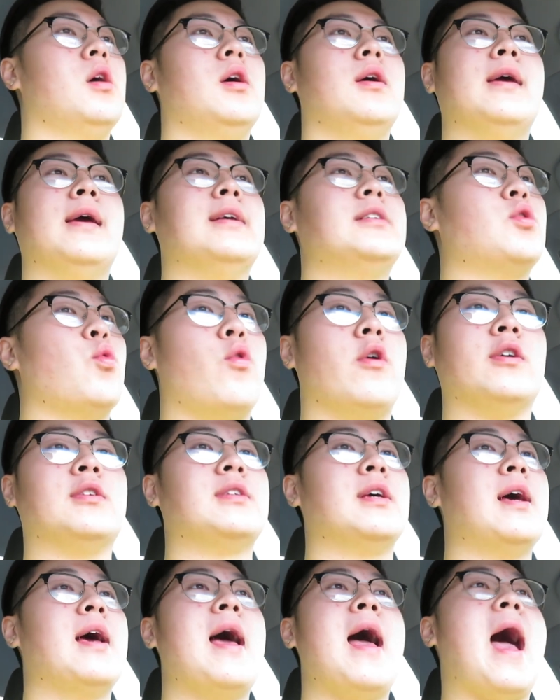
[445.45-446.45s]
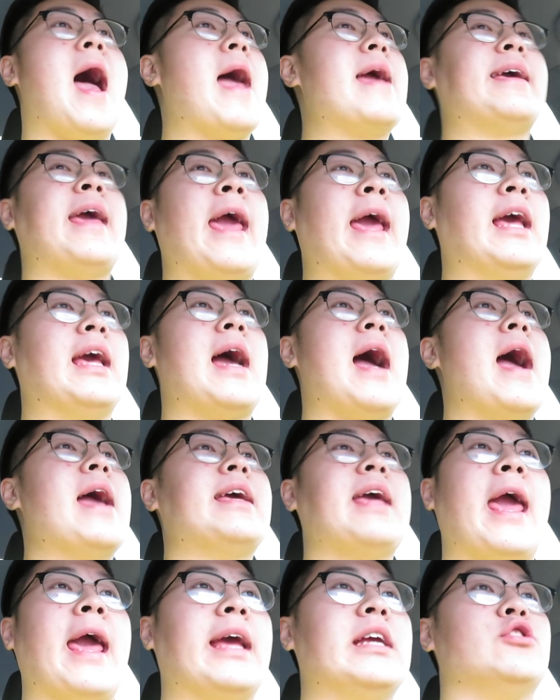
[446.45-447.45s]
It's the worst. I hate
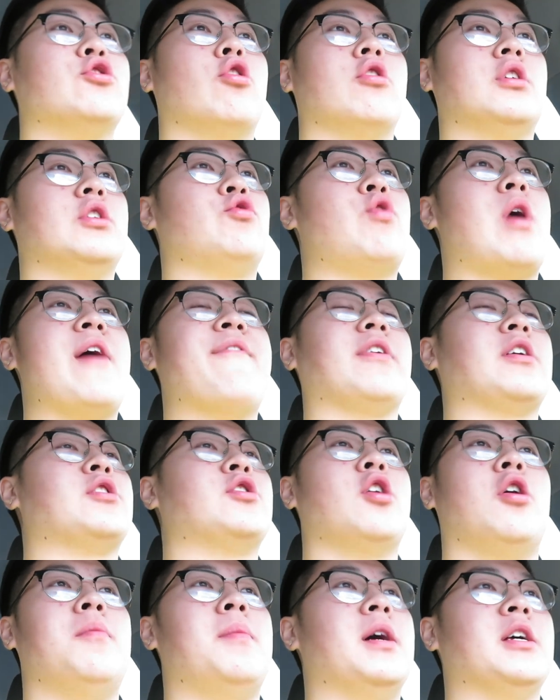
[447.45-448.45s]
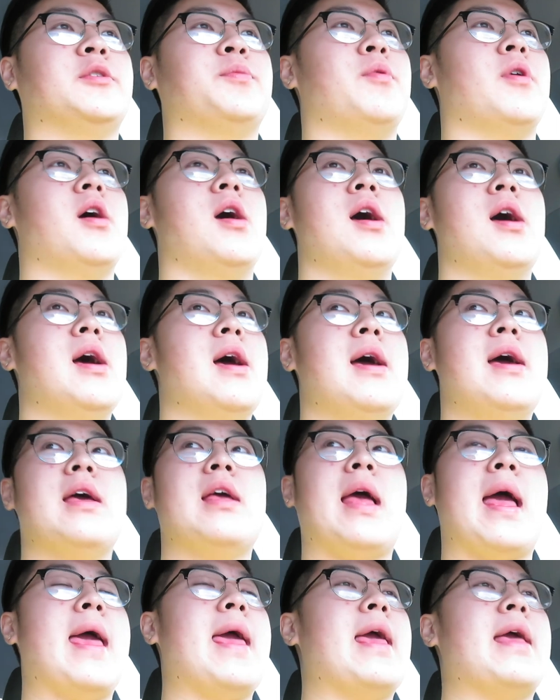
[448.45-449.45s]
Georgia traffic so much, bro. It
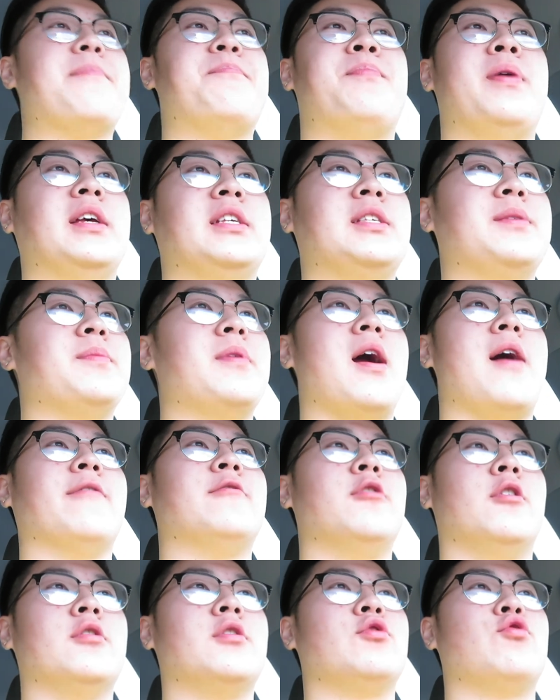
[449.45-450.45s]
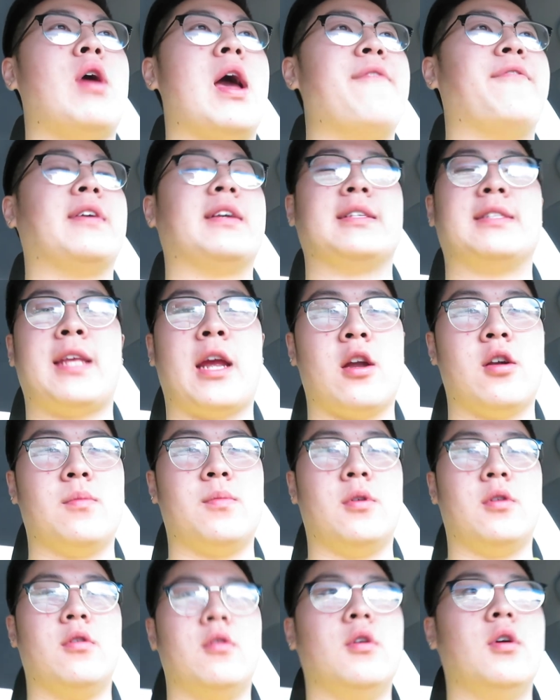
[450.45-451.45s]
pisses me off. Georgia traffic is
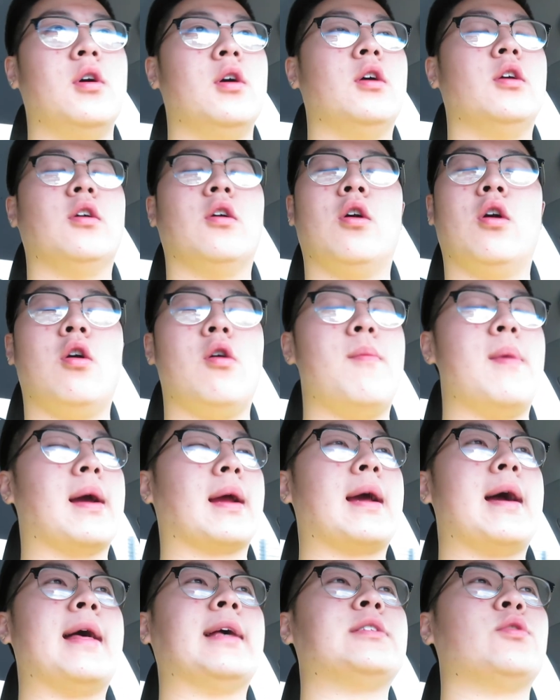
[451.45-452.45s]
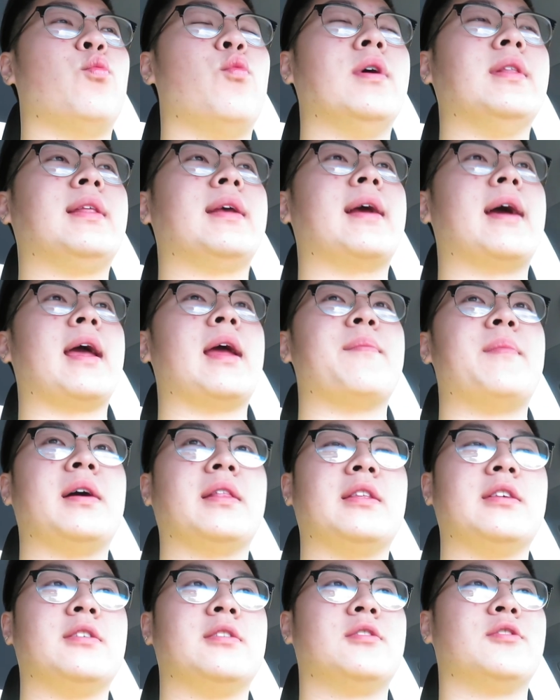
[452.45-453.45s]
terrible. Oh my god, that's the one thing I hate
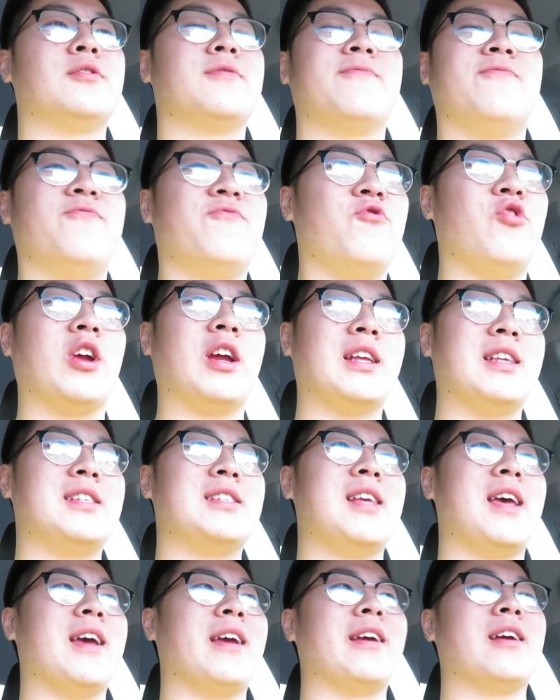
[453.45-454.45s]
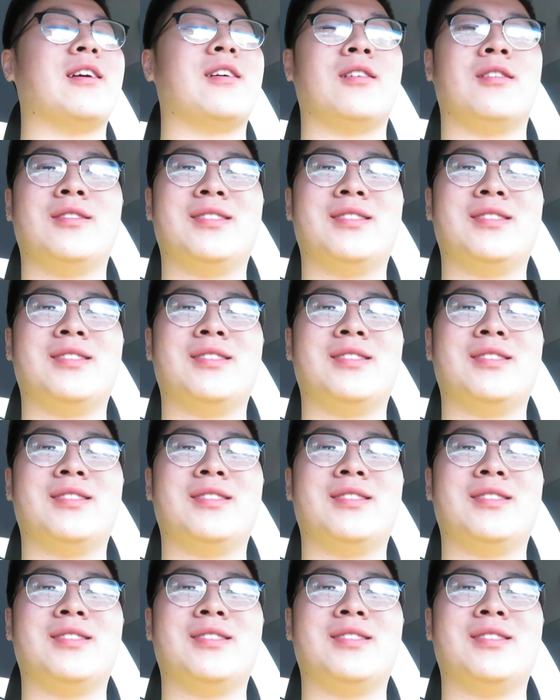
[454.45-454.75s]
about this freaking state.